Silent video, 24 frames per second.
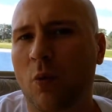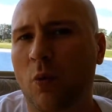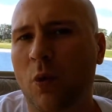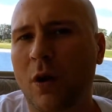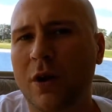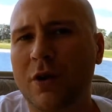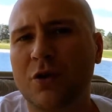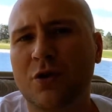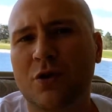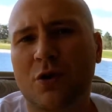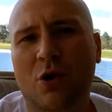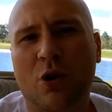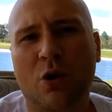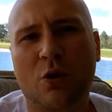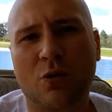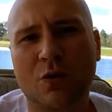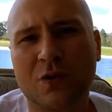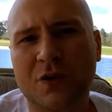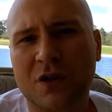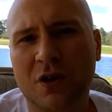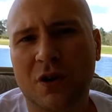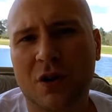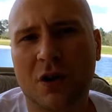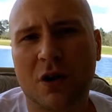what your
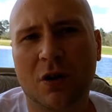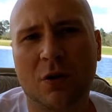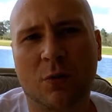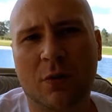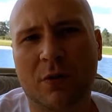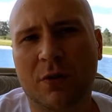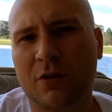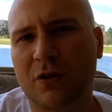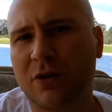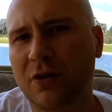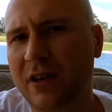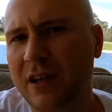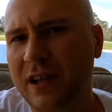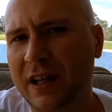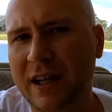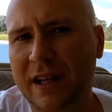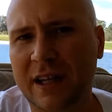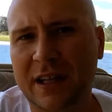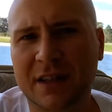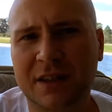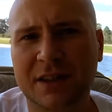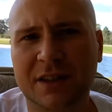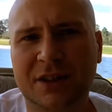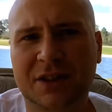goals are with learning
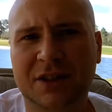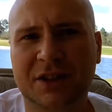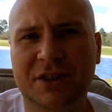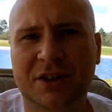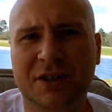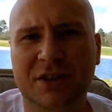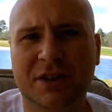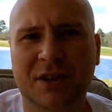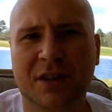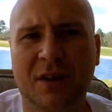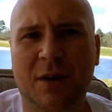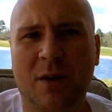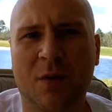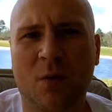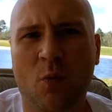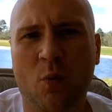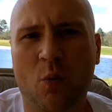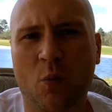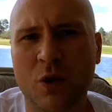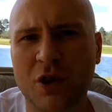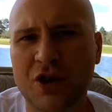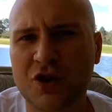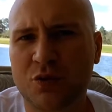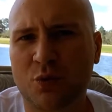English,
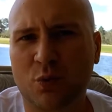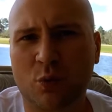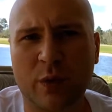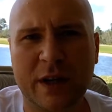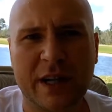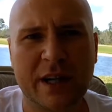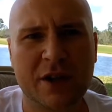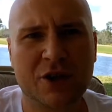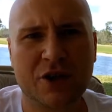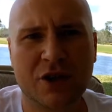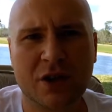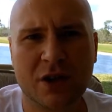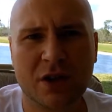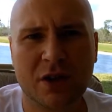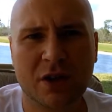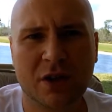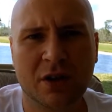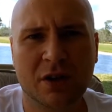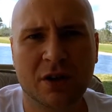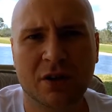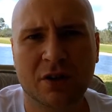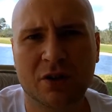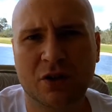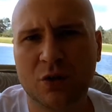which
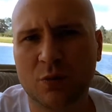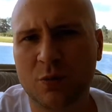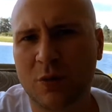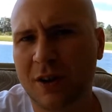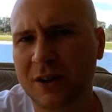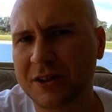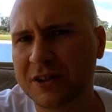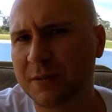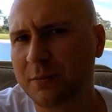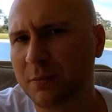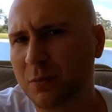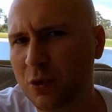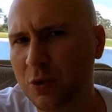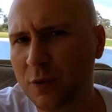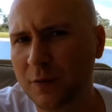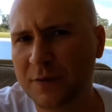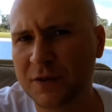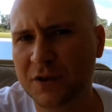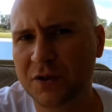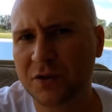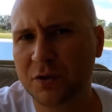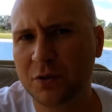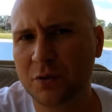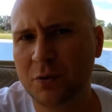region you want to
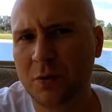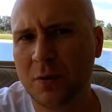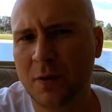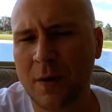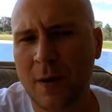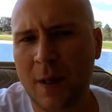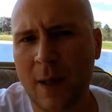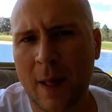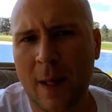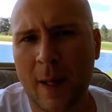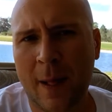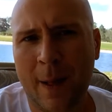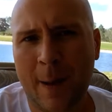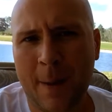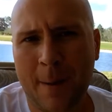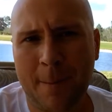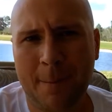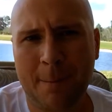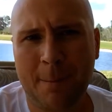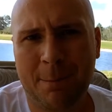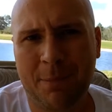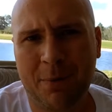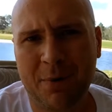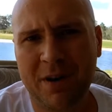move to.
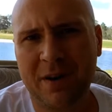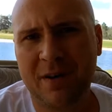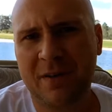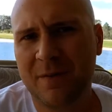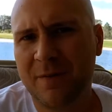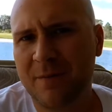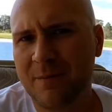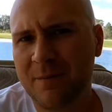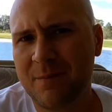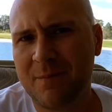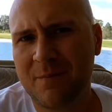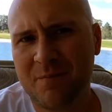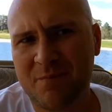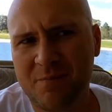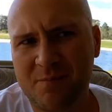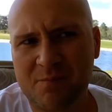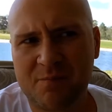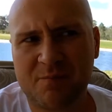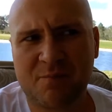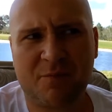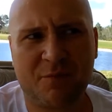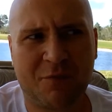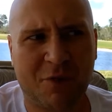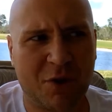But
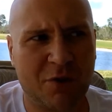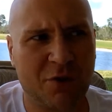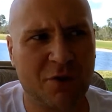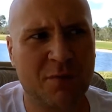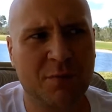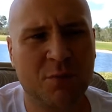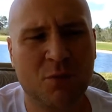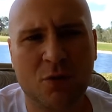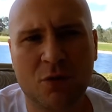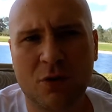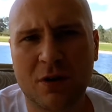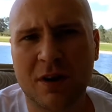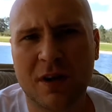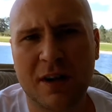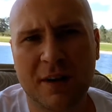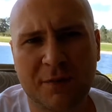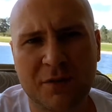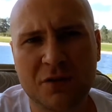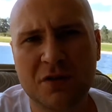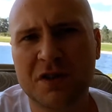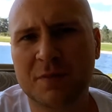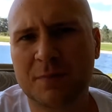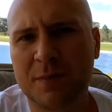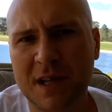furthermore,
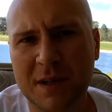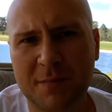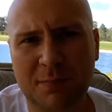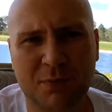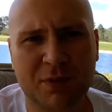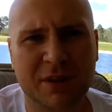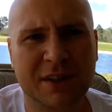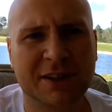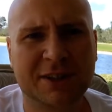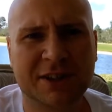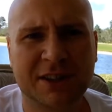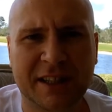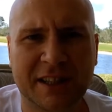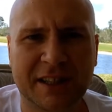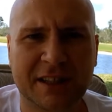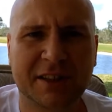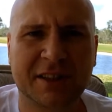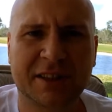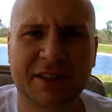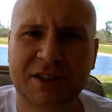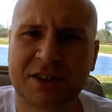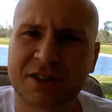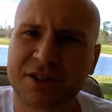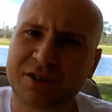if you speak British
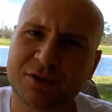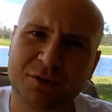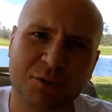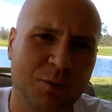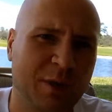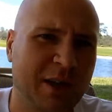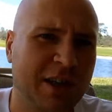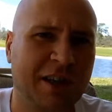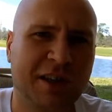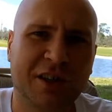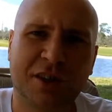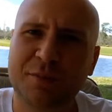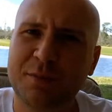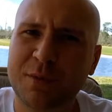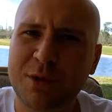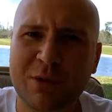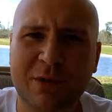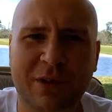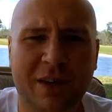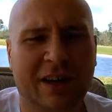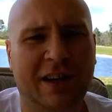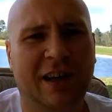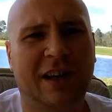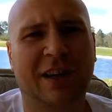English, we can
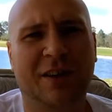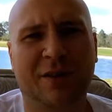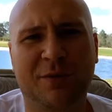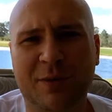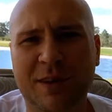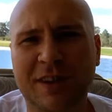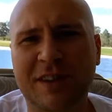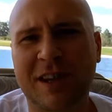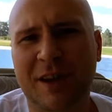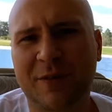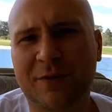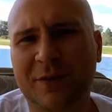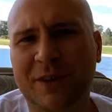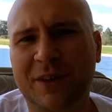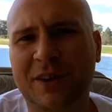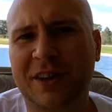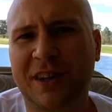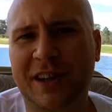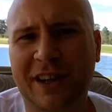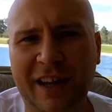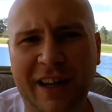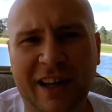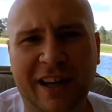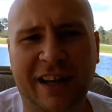communicate. We
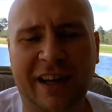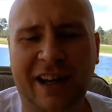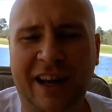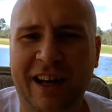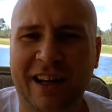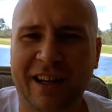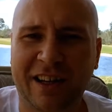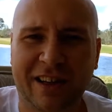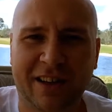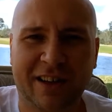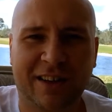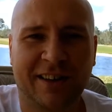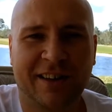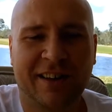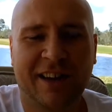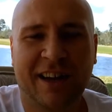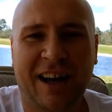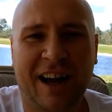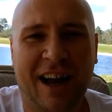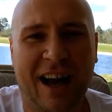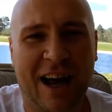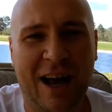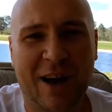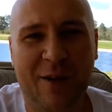definitely can.
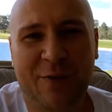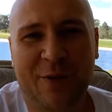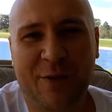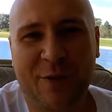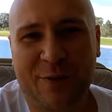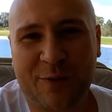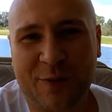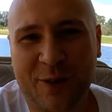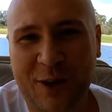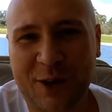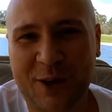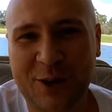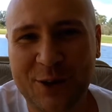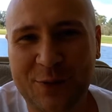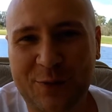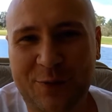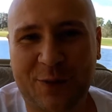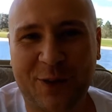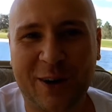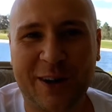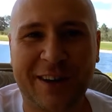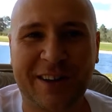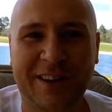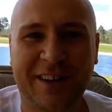I have a good
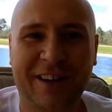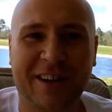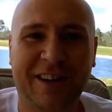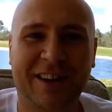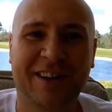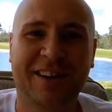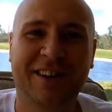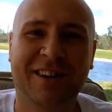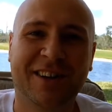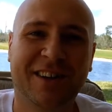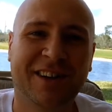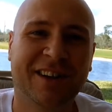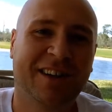friend,